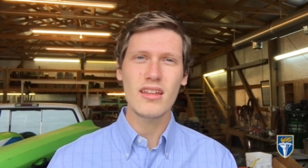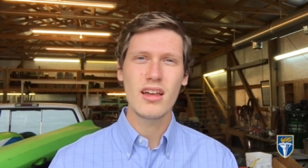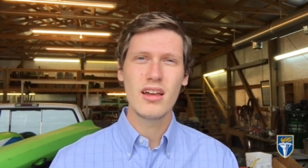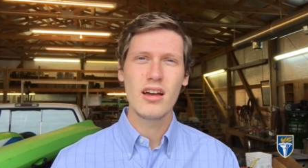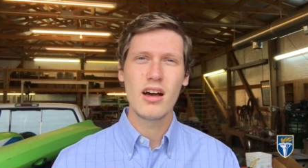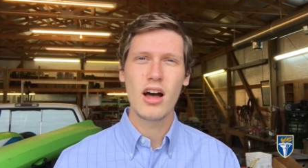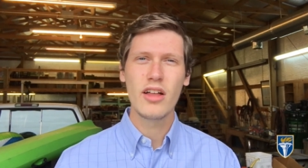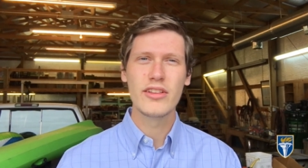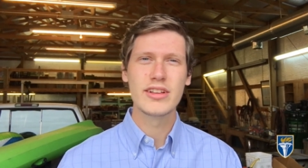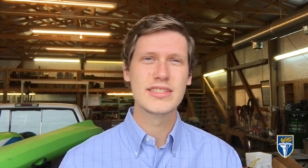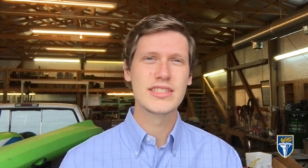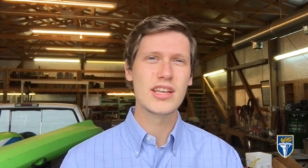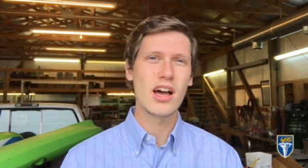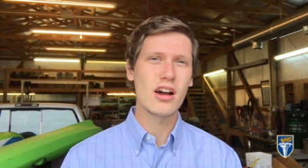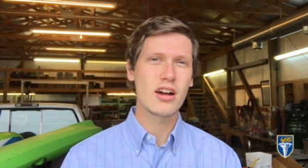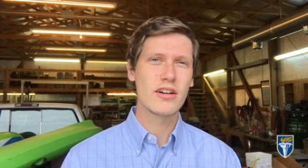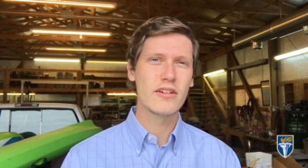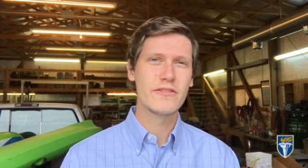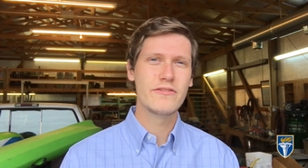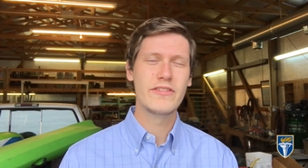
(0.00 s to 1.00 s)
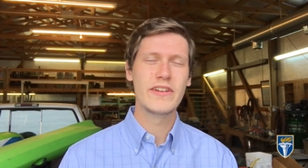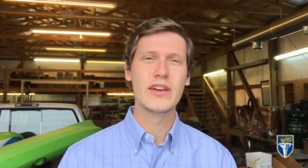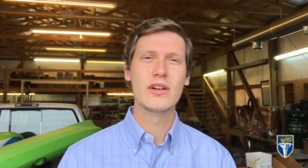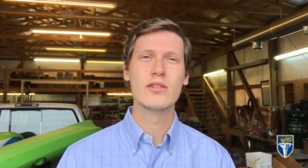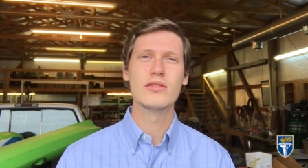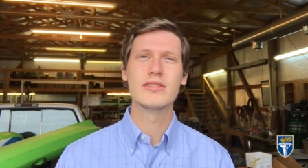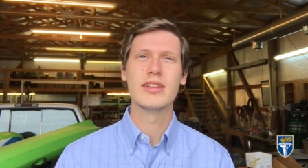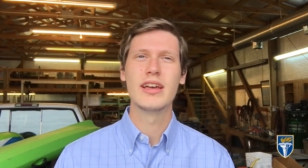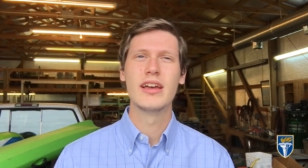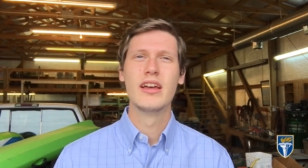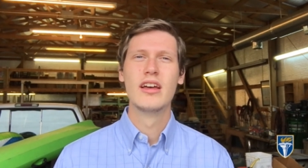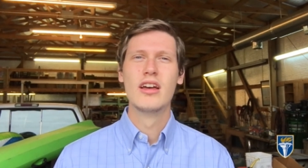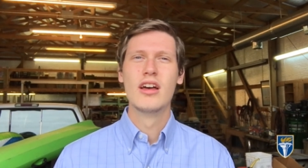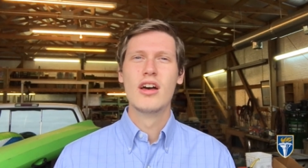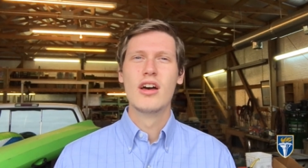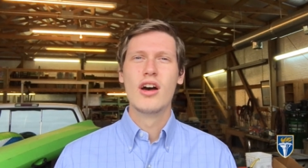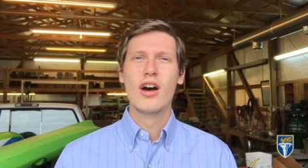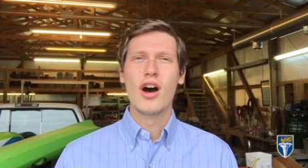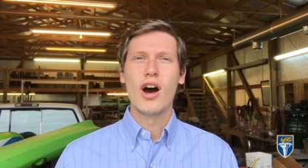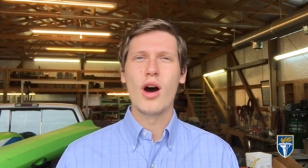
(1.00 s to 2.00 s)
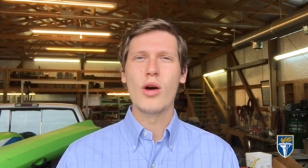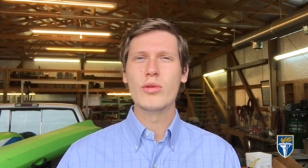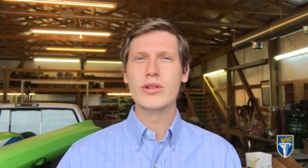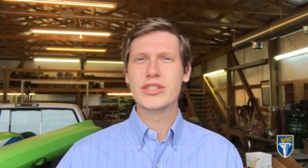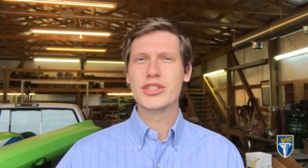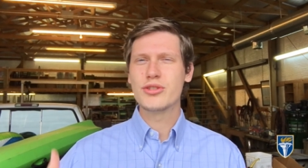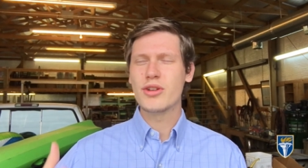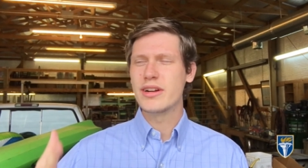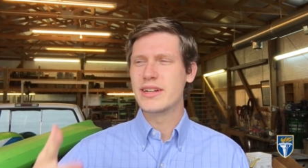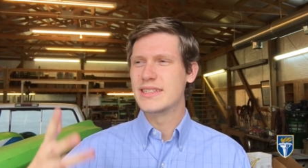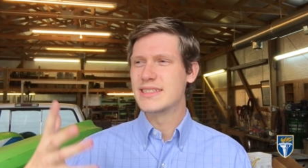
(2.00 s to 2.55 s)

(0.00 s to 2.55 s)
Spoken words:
On the soccer field, always trying